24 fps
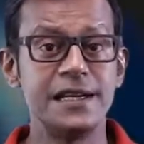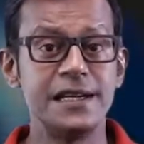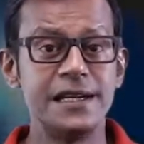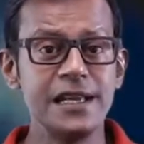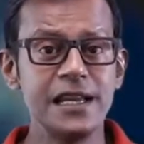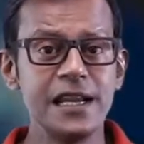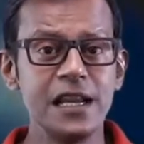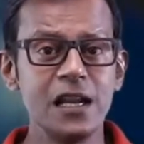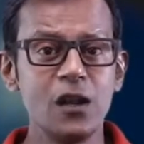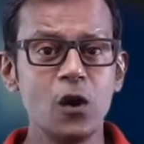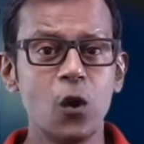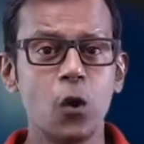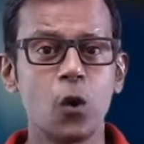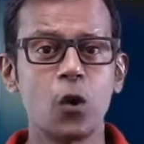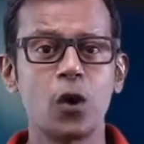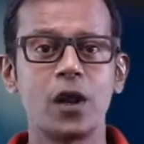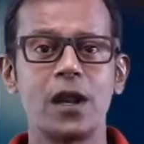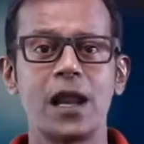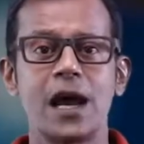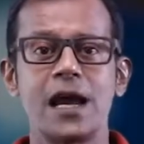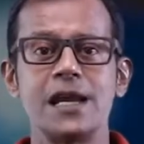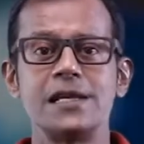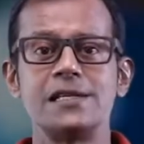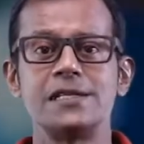
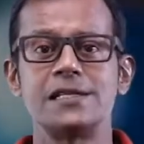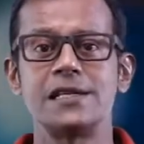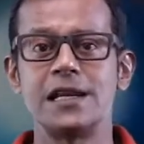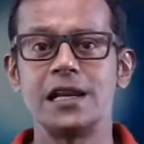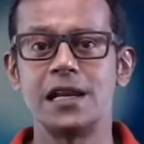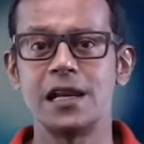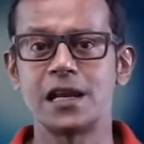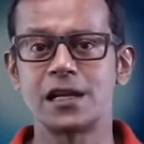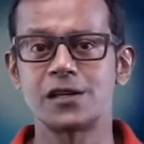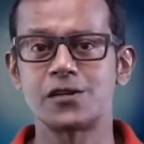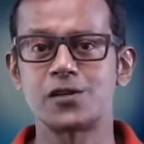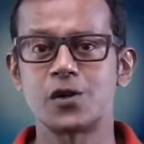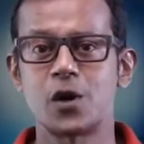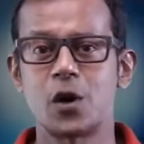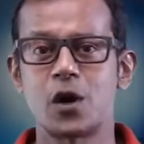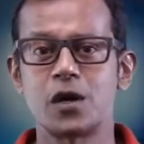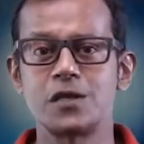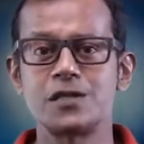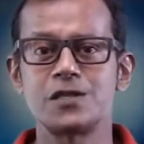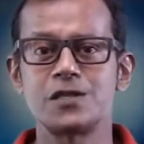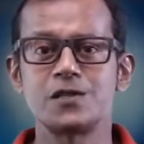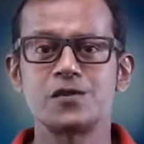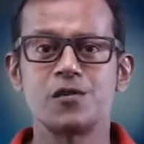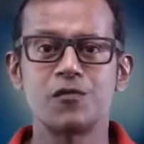delocalized
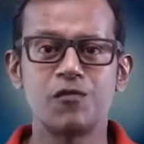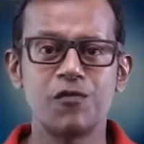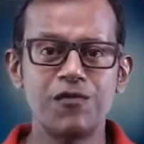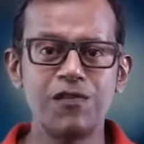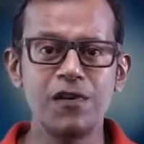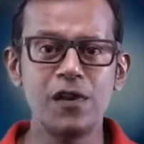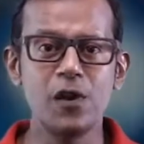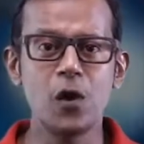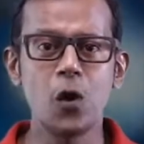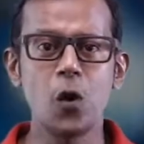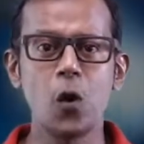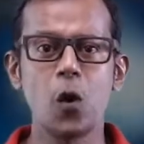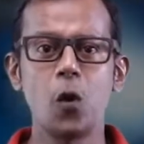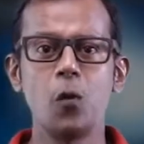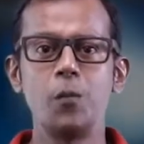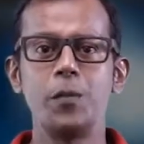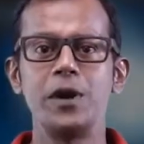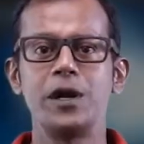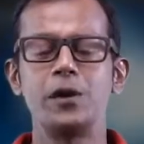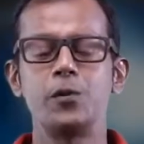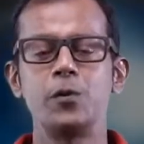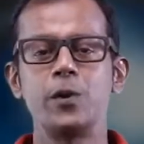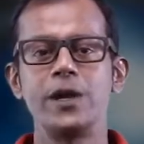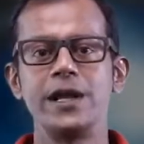electrons flow
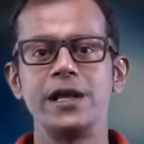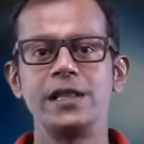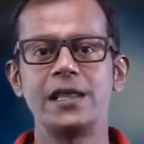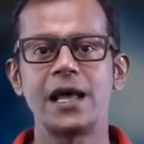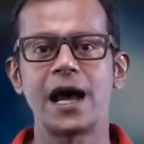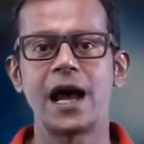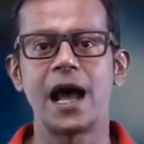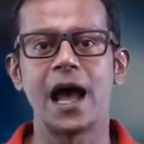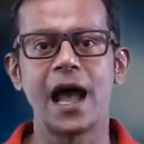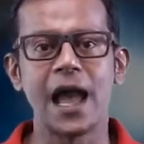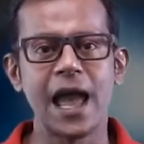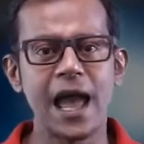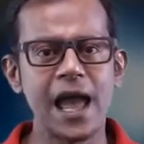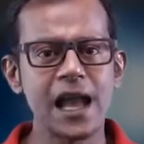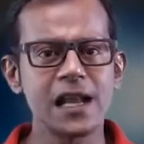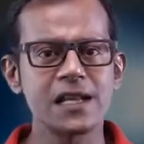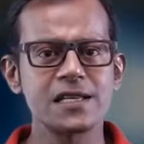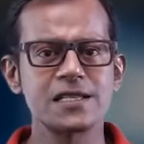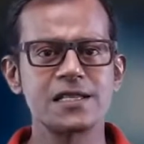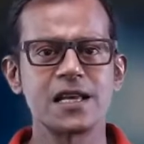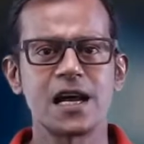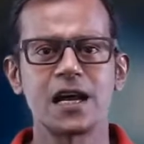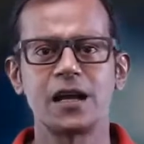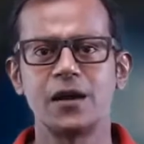between the
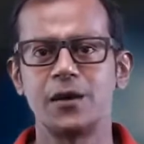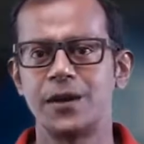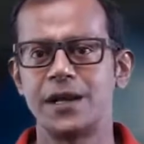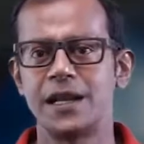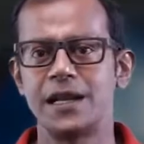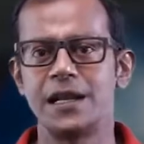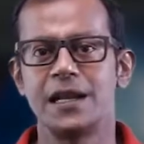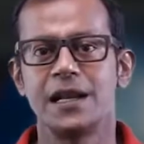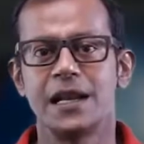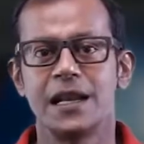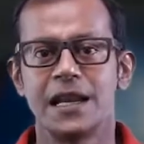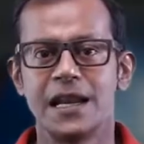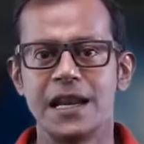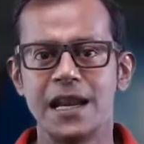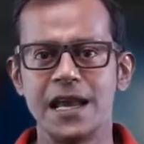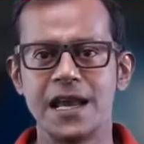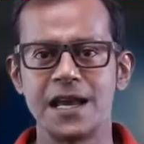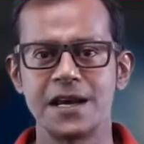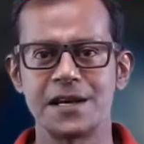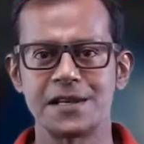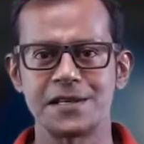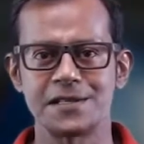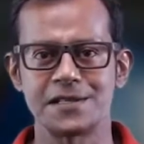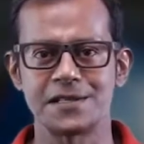hexagonal
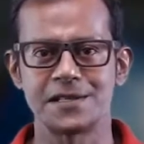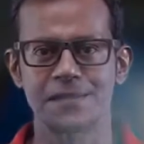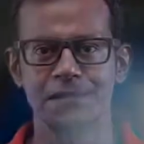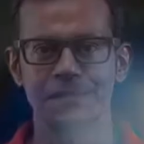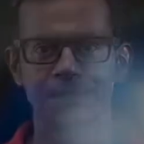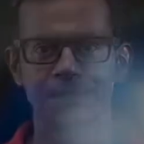layers